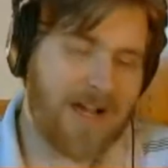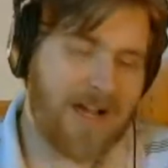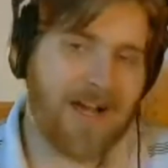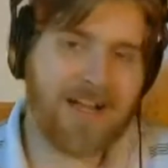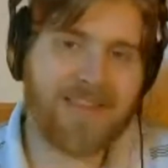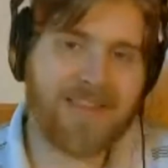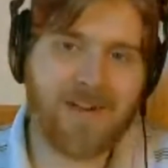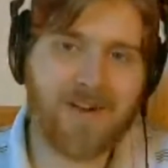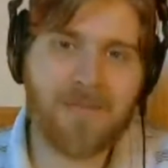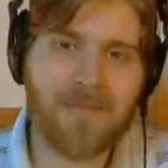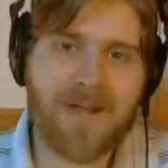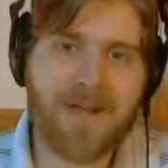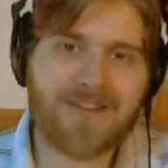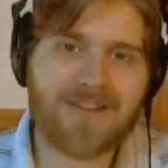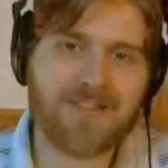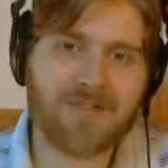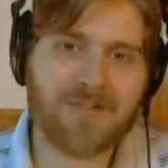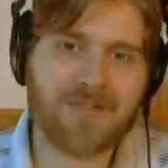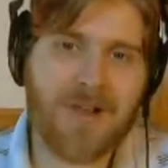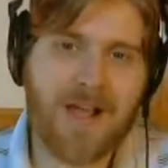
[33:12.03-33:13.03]
Uh, they're
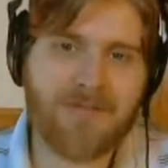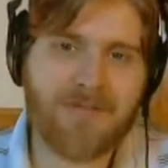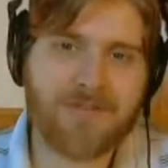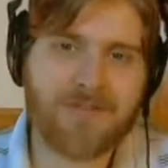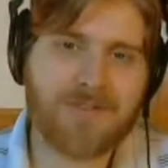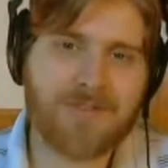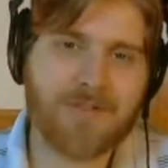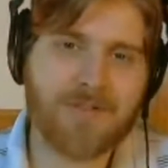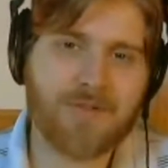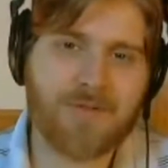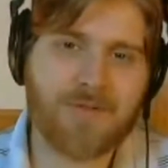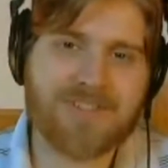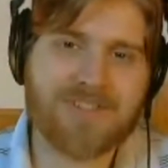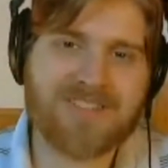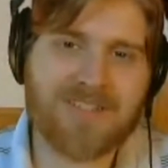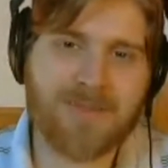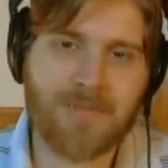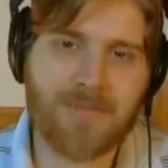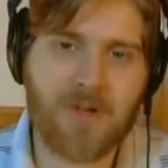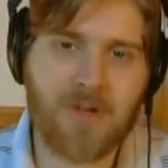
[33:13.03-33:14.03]
about to travel to the
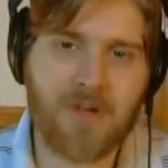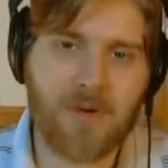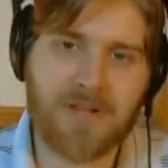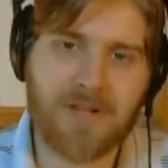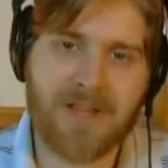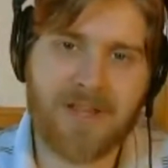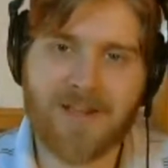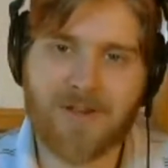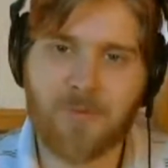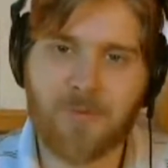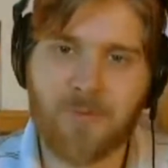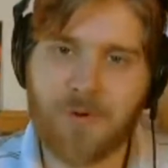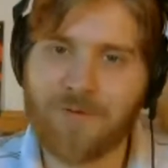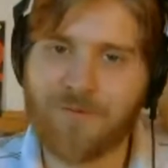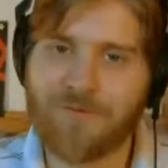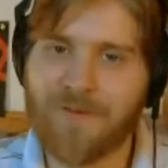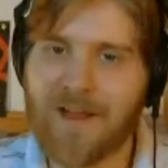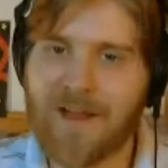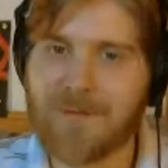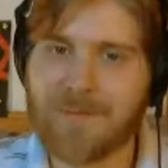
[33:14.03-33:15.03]
symbiote planet
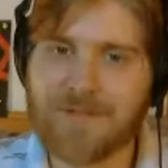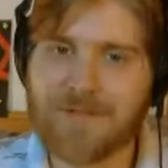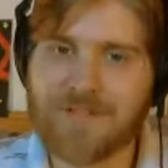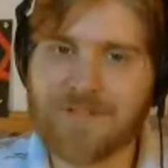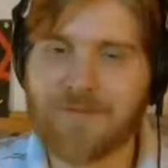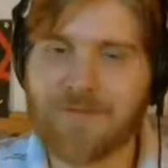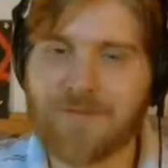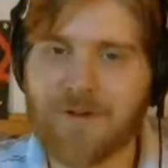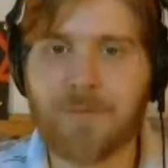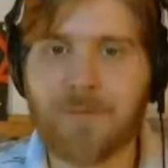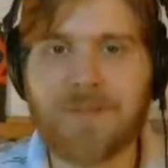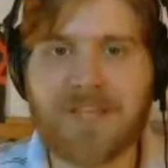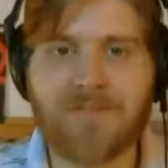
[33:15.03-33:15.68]
where Venom is from,